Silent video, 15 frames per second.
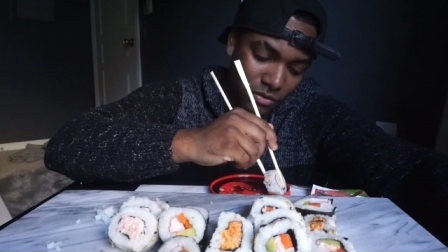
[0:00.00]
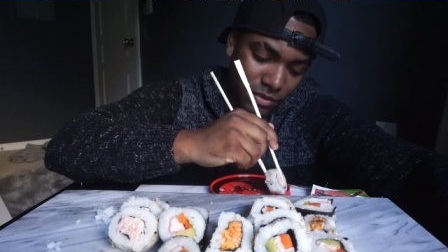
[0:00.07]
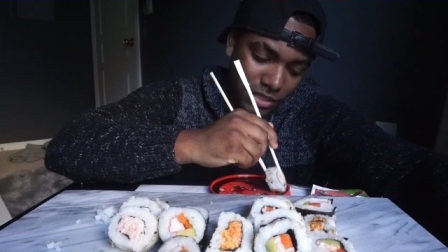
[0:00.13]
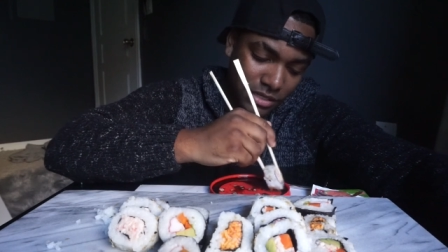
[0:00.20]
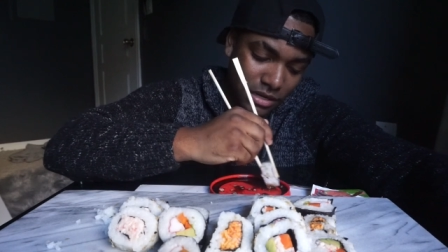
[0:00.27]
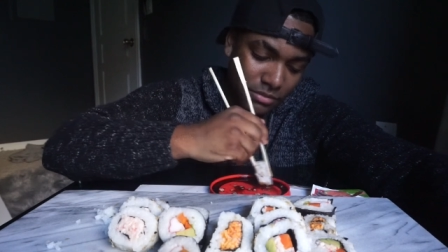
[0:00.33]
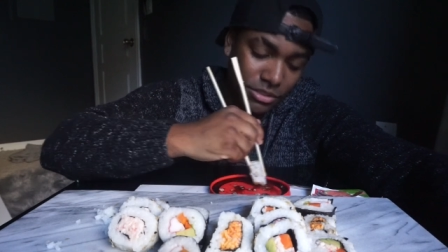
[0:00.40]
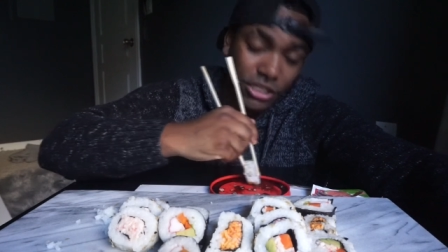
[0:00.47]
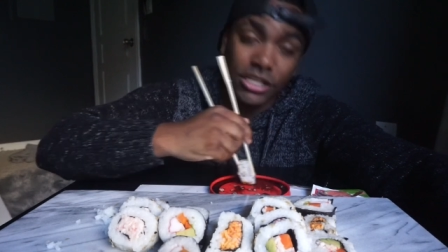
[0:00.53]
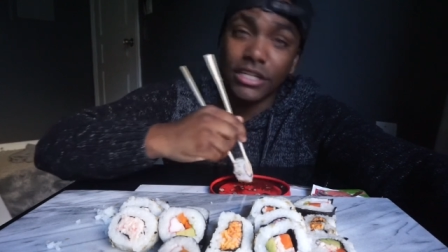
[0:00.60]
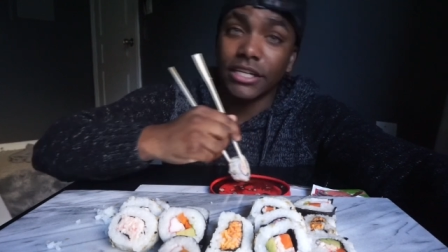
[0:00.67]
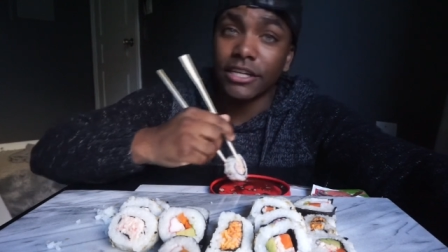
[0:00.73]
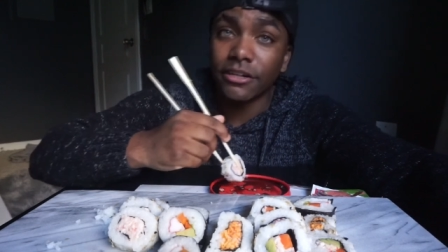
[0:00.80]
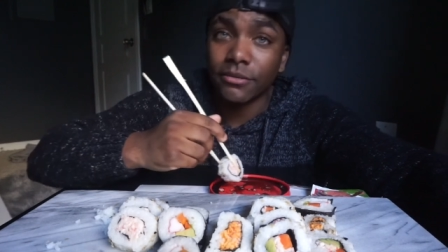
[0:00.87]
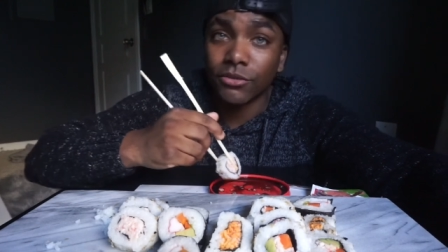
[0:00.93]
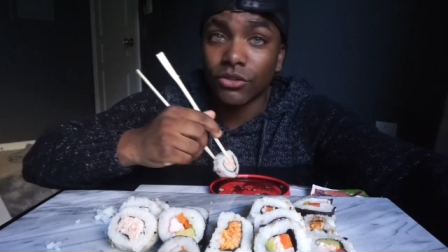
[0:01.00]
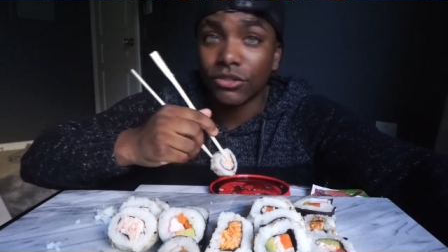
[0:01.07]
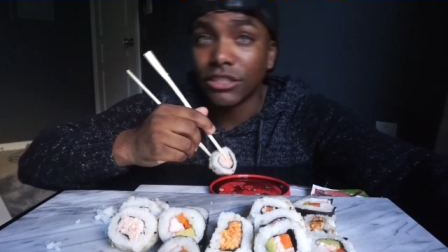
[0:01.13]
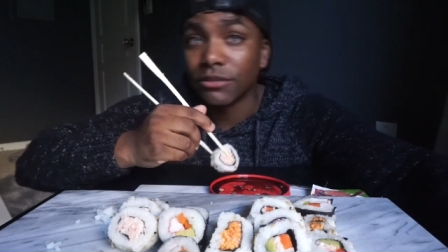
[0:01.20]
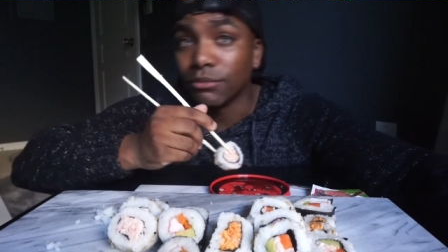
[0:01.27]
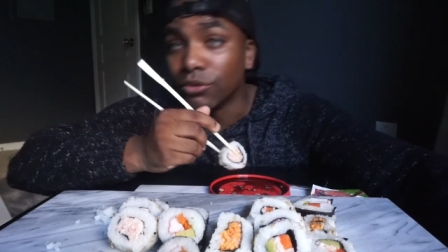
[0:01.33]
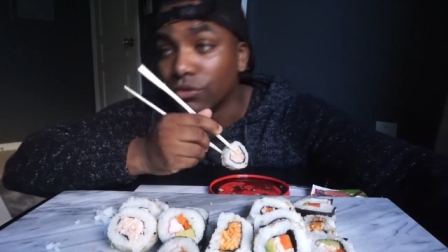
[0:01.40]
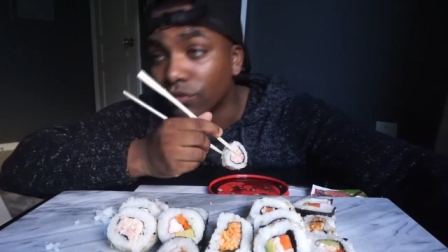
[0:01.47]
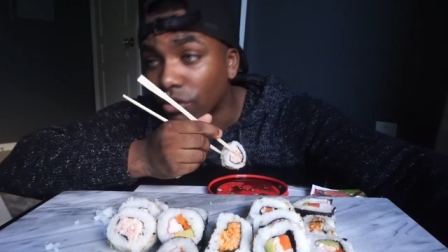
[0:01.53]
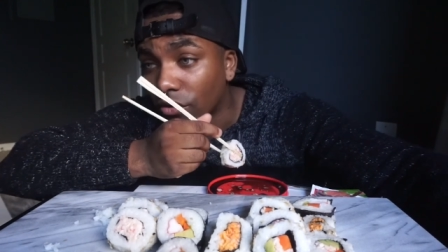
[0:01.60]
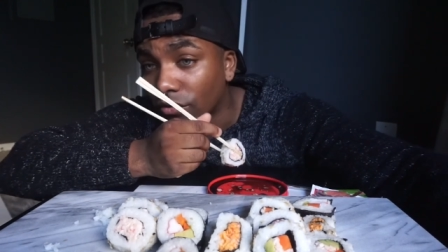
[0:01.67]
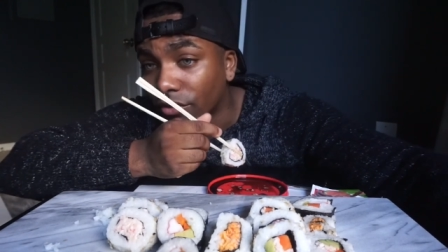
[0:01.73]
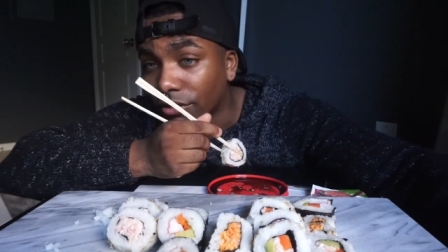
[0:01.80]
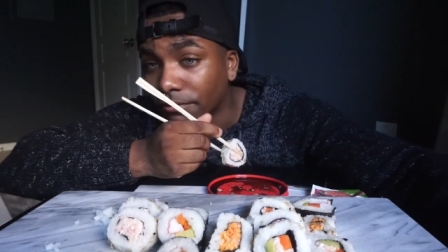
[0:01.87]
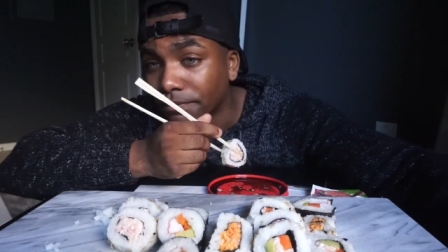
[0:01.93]
Well, what's his name? She couldn't hear him, so she moved
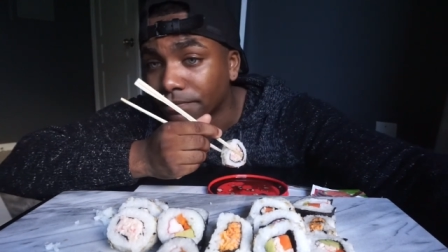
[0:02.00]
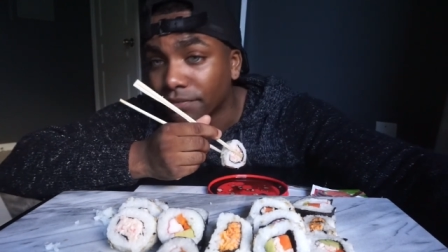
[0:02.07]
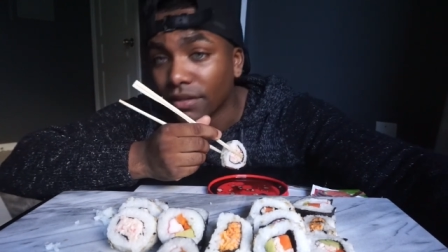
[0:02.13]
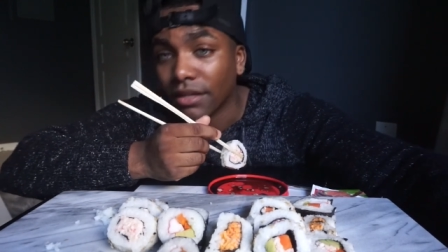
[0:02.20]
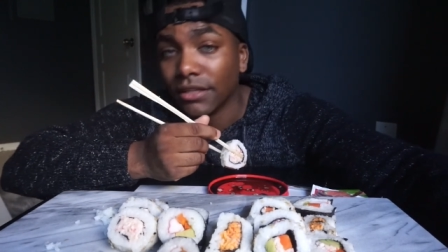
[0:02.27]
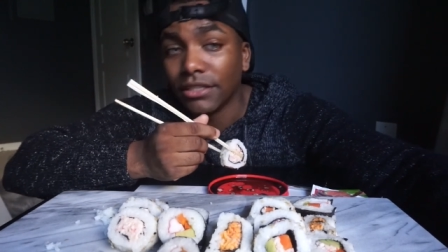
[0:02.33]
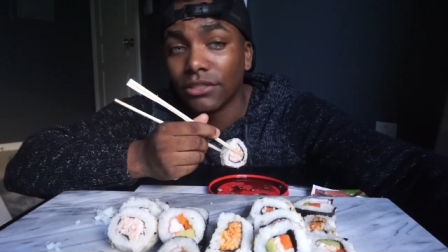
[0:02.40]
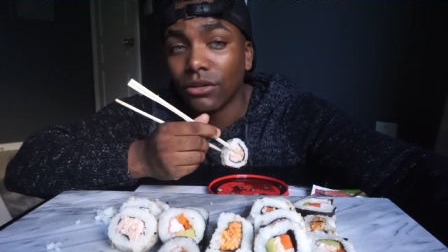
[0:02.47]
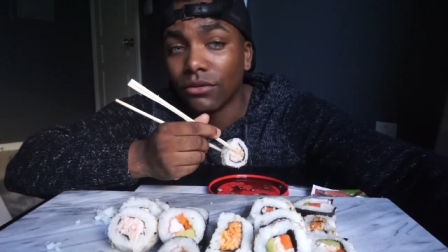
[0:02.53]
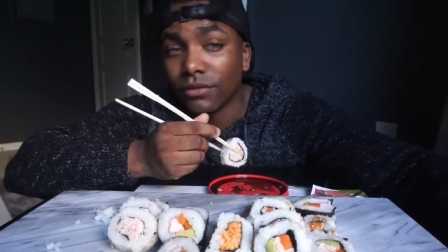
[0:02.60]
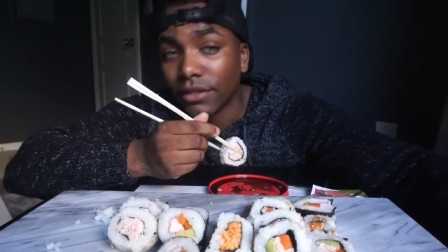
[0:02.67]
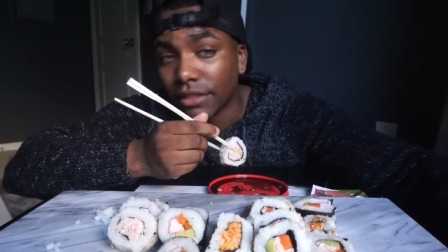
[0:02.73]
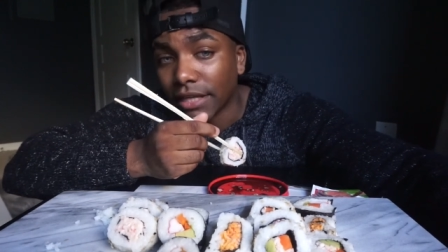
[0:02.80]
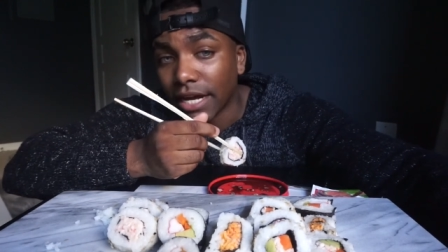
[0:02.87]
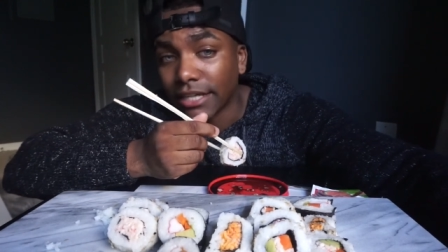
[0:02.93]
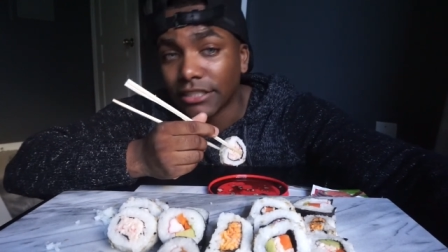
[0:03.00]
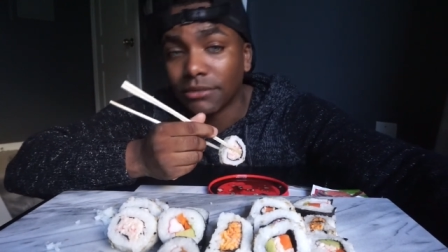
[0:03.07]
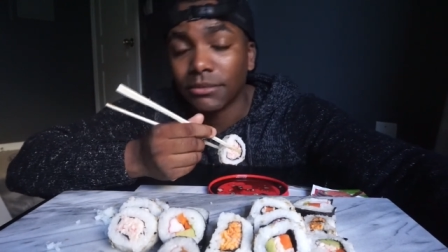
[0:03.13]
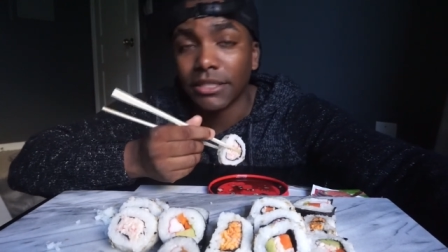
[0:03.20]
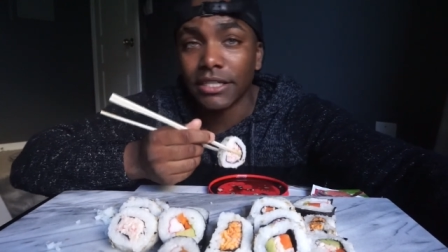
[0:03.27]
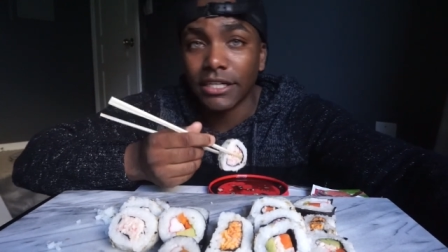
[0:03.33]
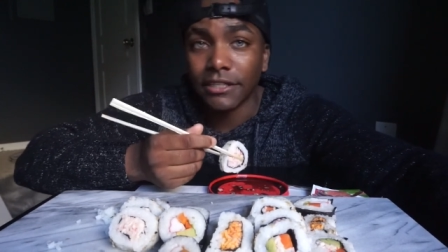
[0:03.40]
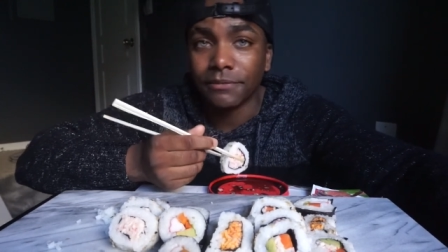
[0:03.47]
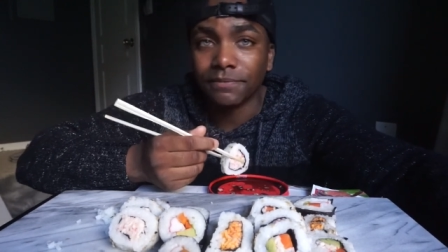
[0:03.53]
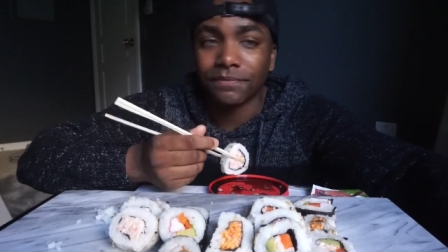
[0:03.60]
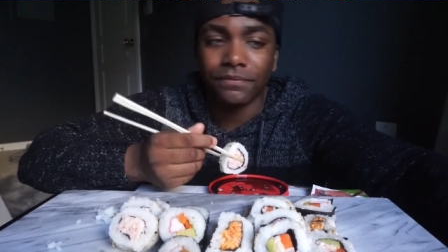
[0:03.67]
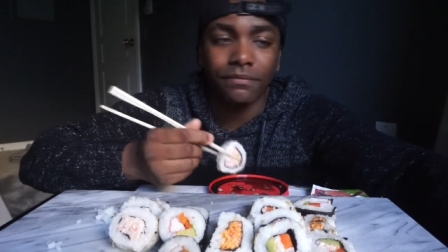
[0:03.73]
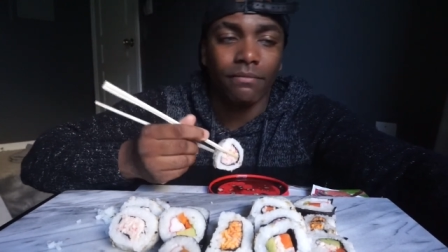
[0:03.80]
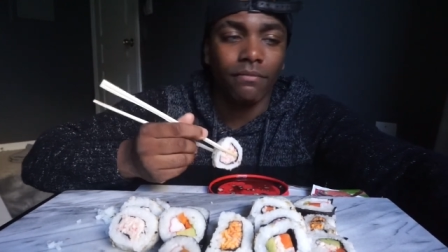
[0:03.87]
over, leaned over, and asked him again